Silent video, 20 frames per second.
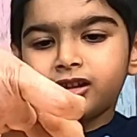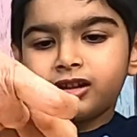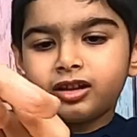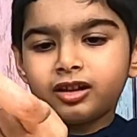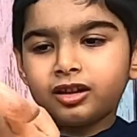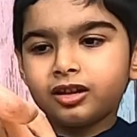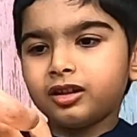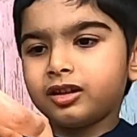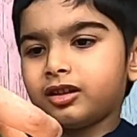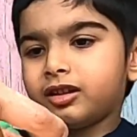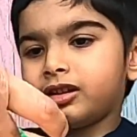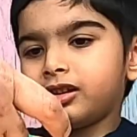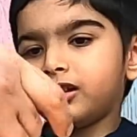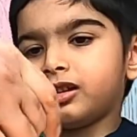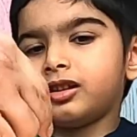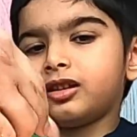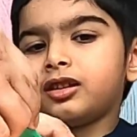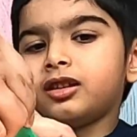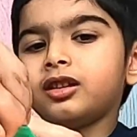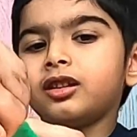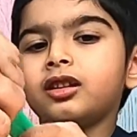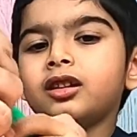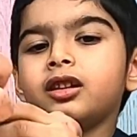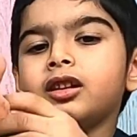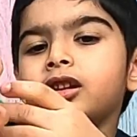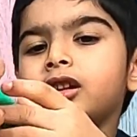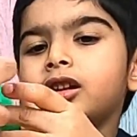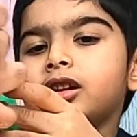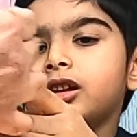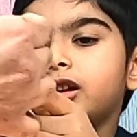See, this is more
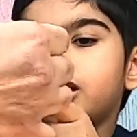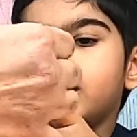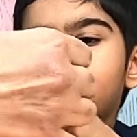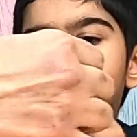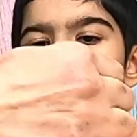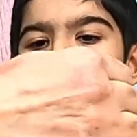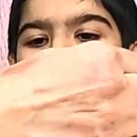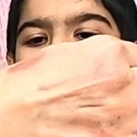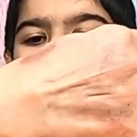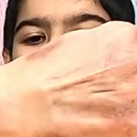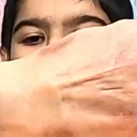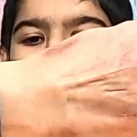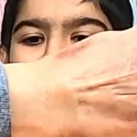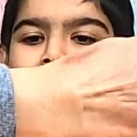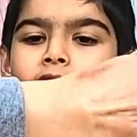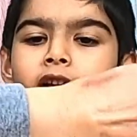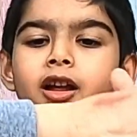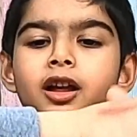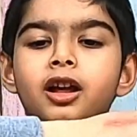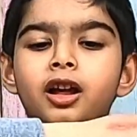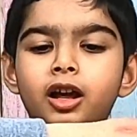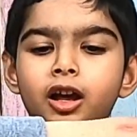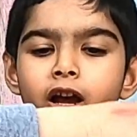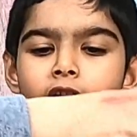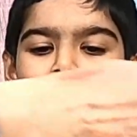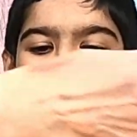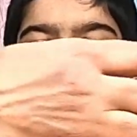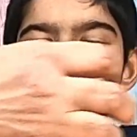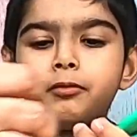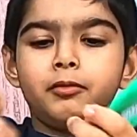stretchy than the other ones,
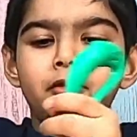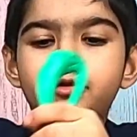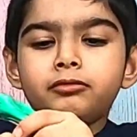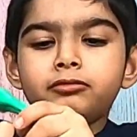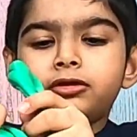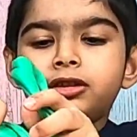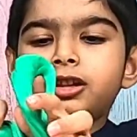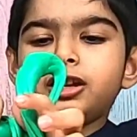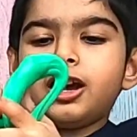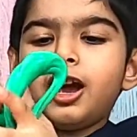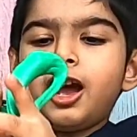right?